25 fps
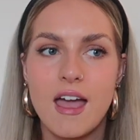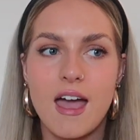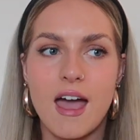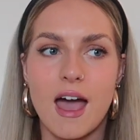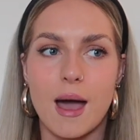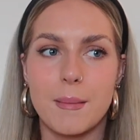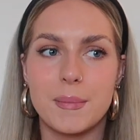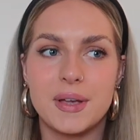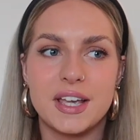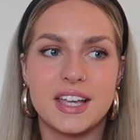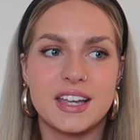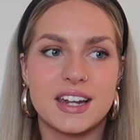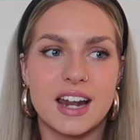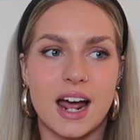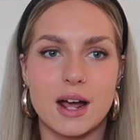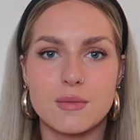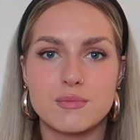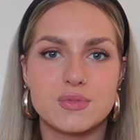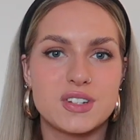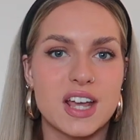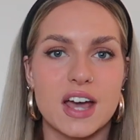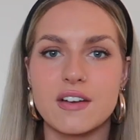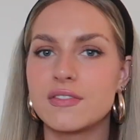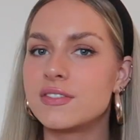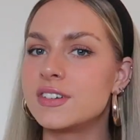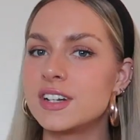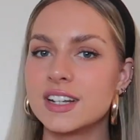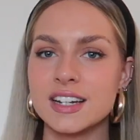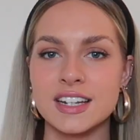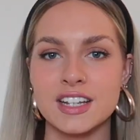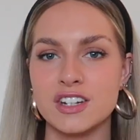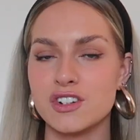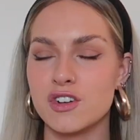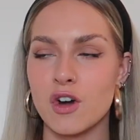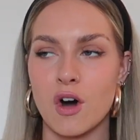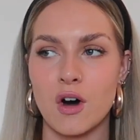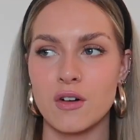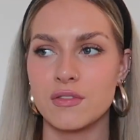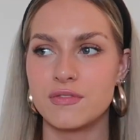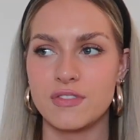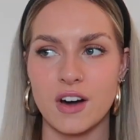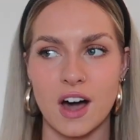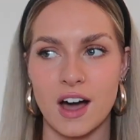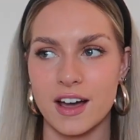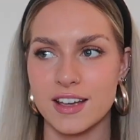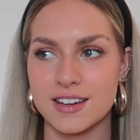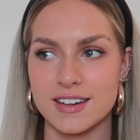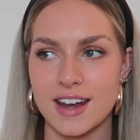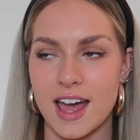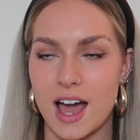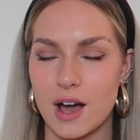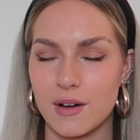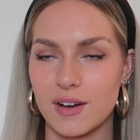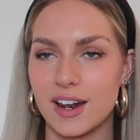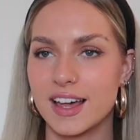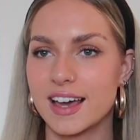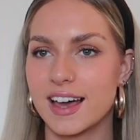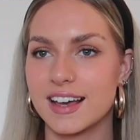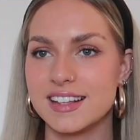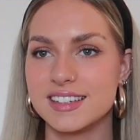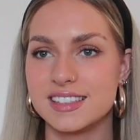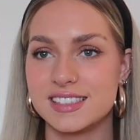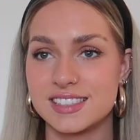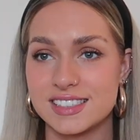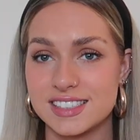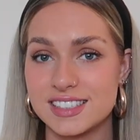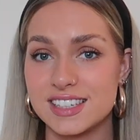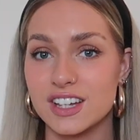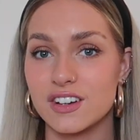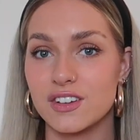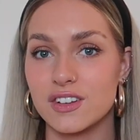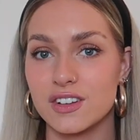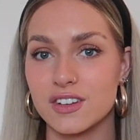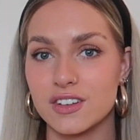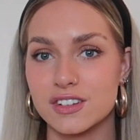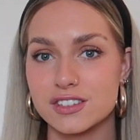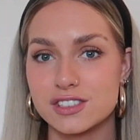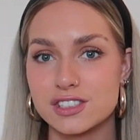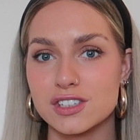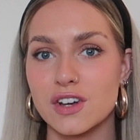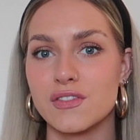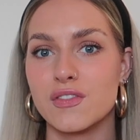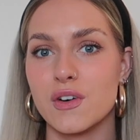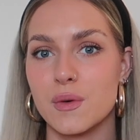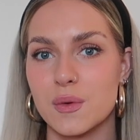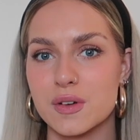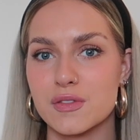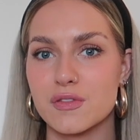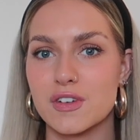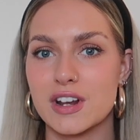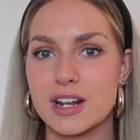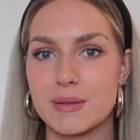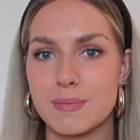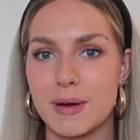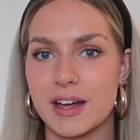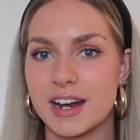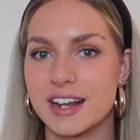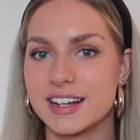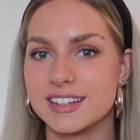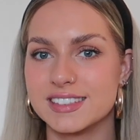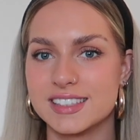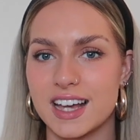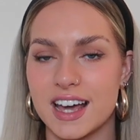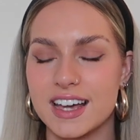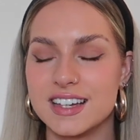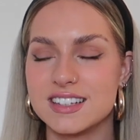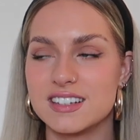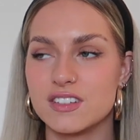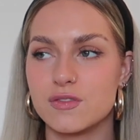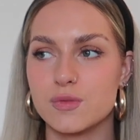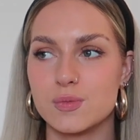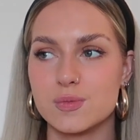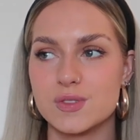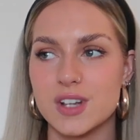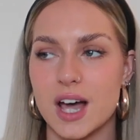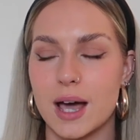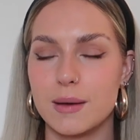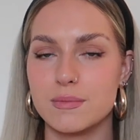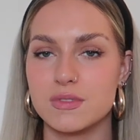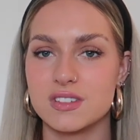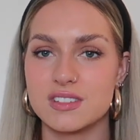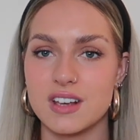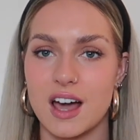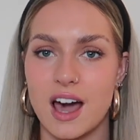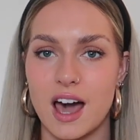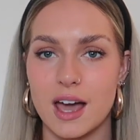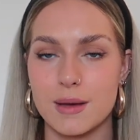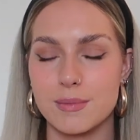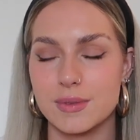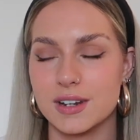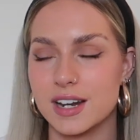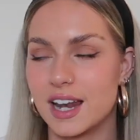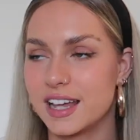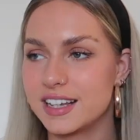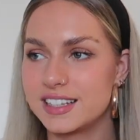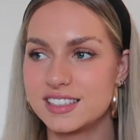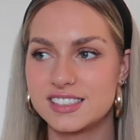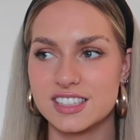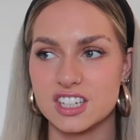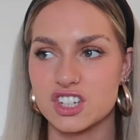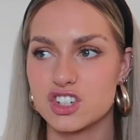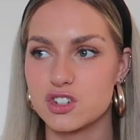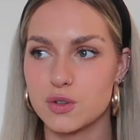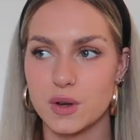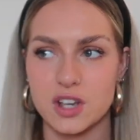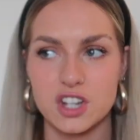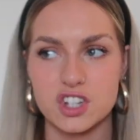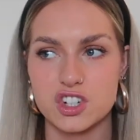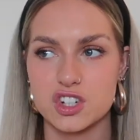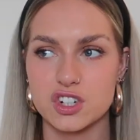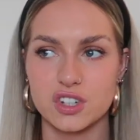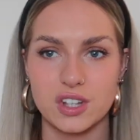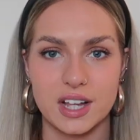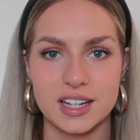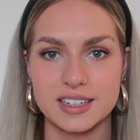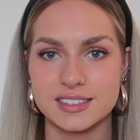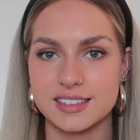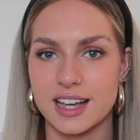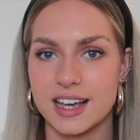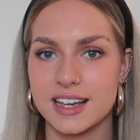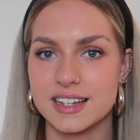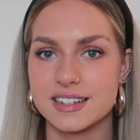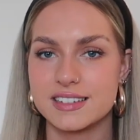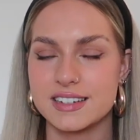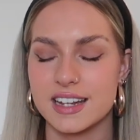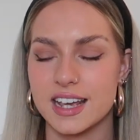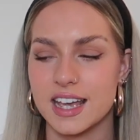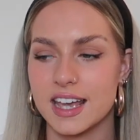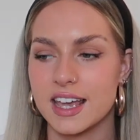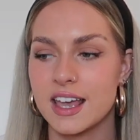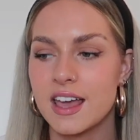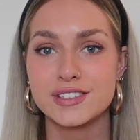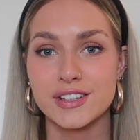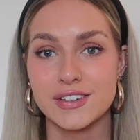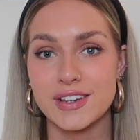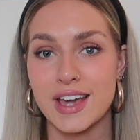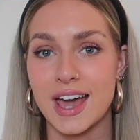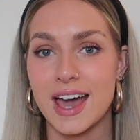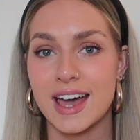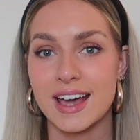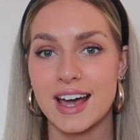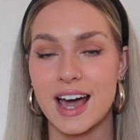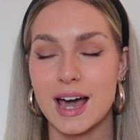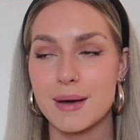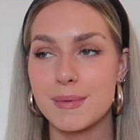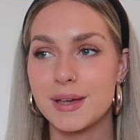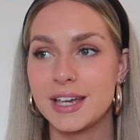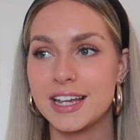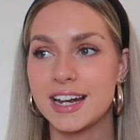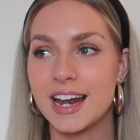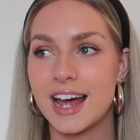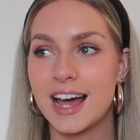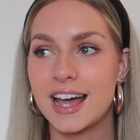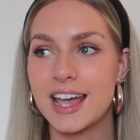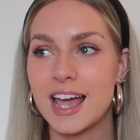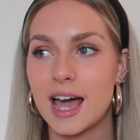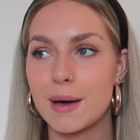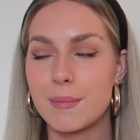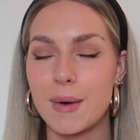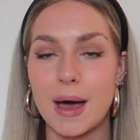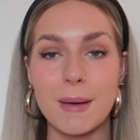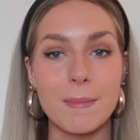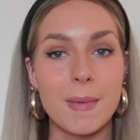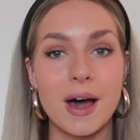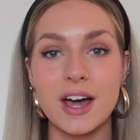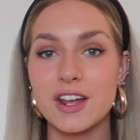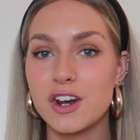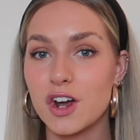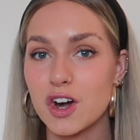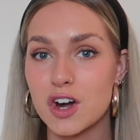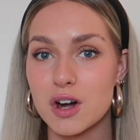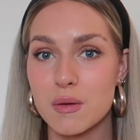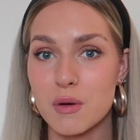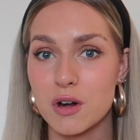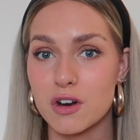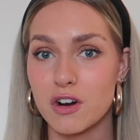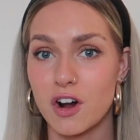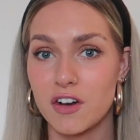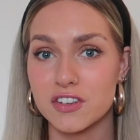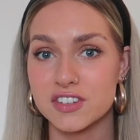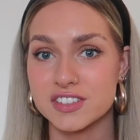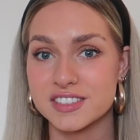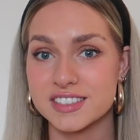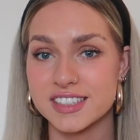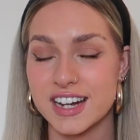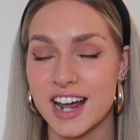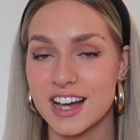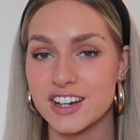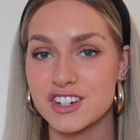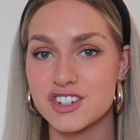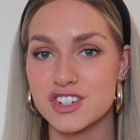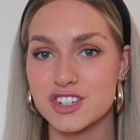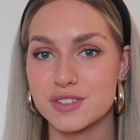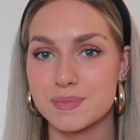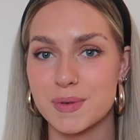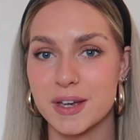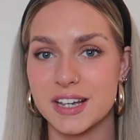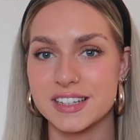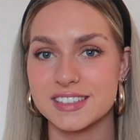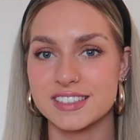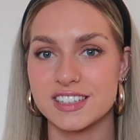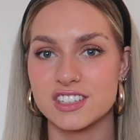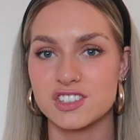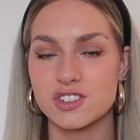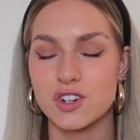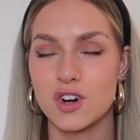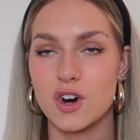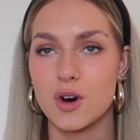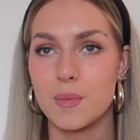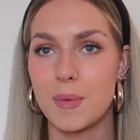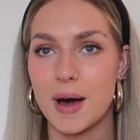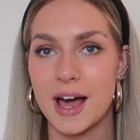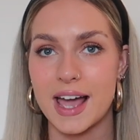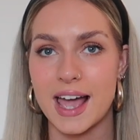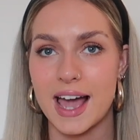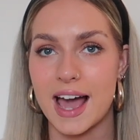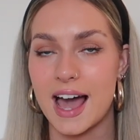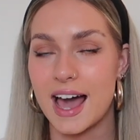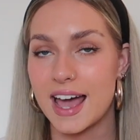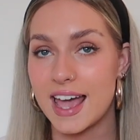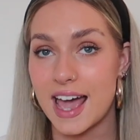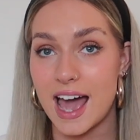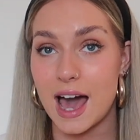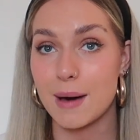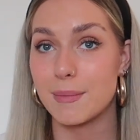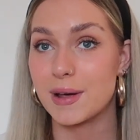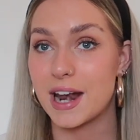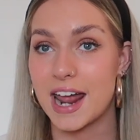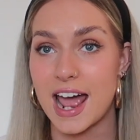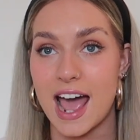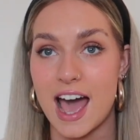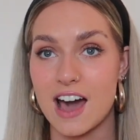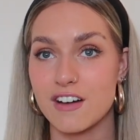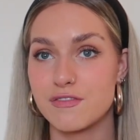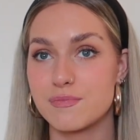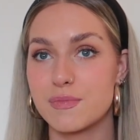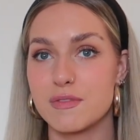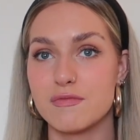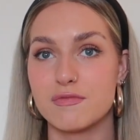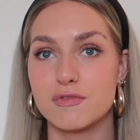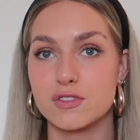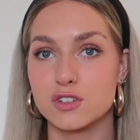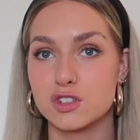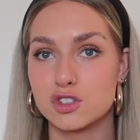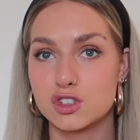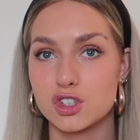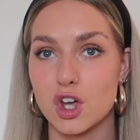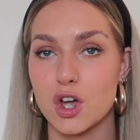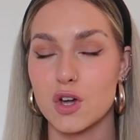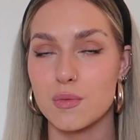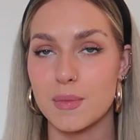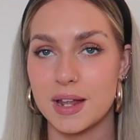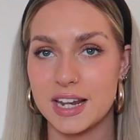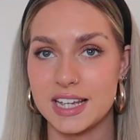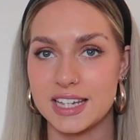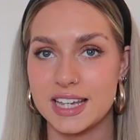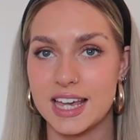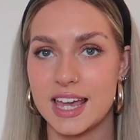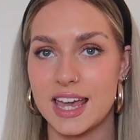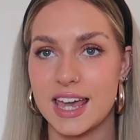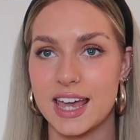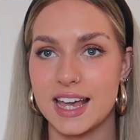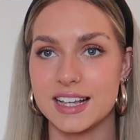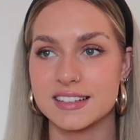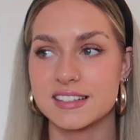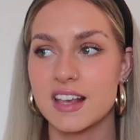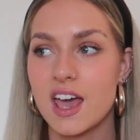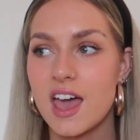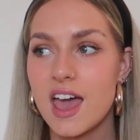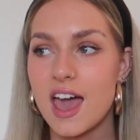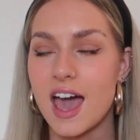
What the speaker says: I mean, I'm definitely not fine now. Like, I still suffer with really bad anxiety from time to time, and like situational anxiety. So yeah, I mean, I might not come across as an anxious person at all, but I am, and I have been for so many years.